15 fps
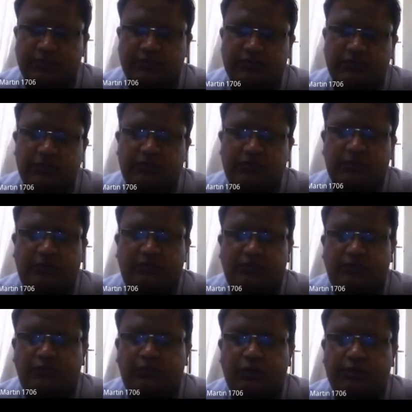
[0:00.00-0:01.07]
So there are
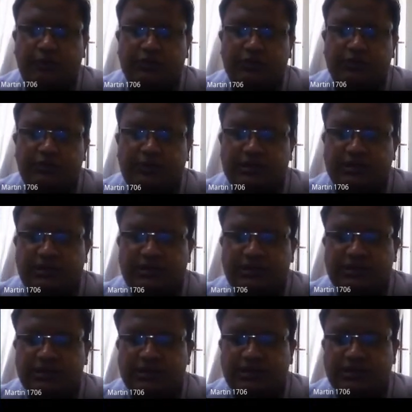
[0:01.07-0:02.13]
four possible
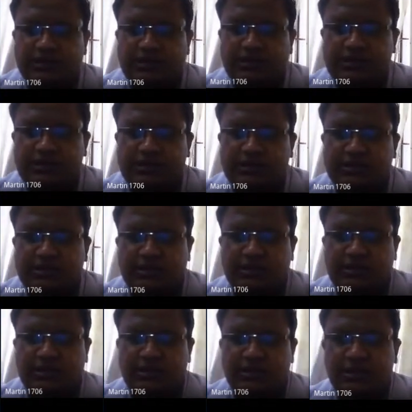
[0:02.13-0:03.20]
conditions are there.
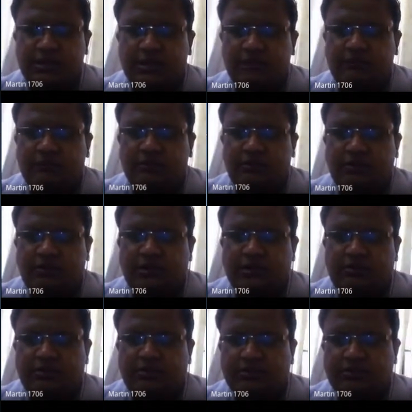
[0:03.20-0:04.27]
Similarly, for TM
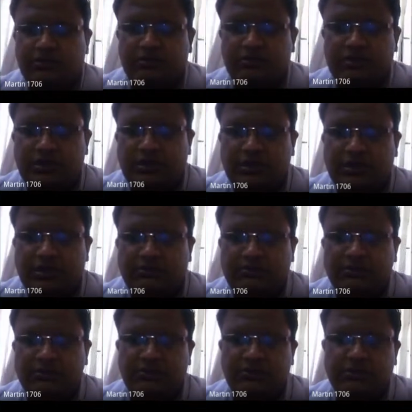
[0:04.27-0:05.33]
also
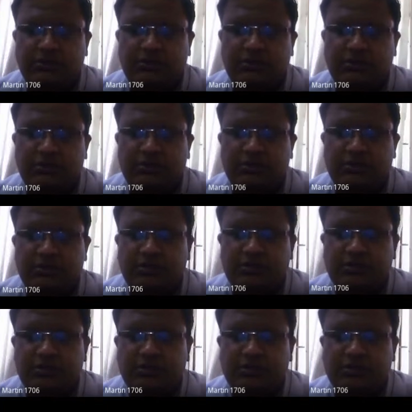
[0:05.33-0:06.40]
TM00,
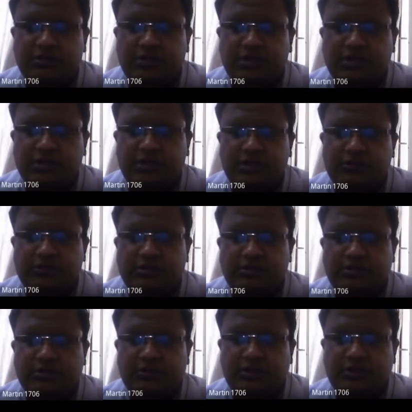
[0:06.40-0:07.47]

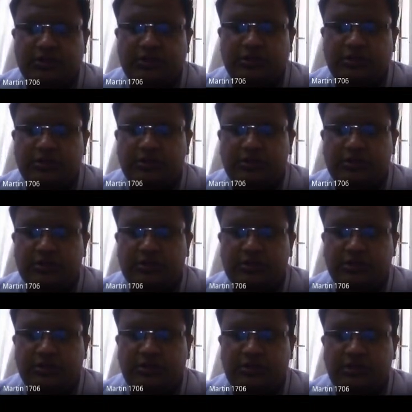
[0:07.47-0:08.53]
TM01,
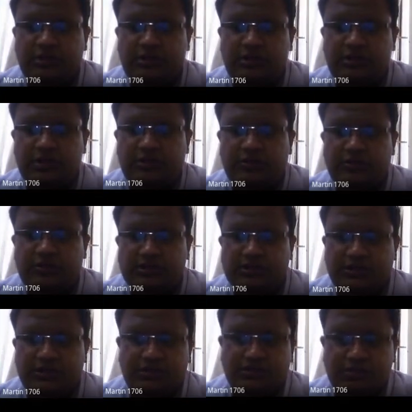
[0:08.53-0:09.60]

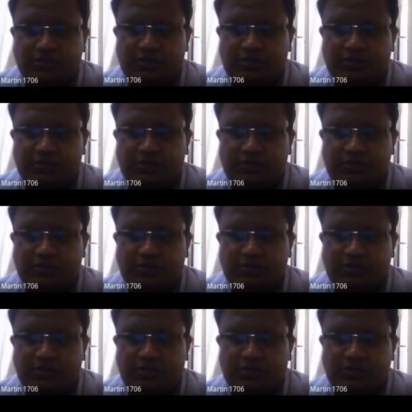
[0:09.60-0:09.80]
TM10,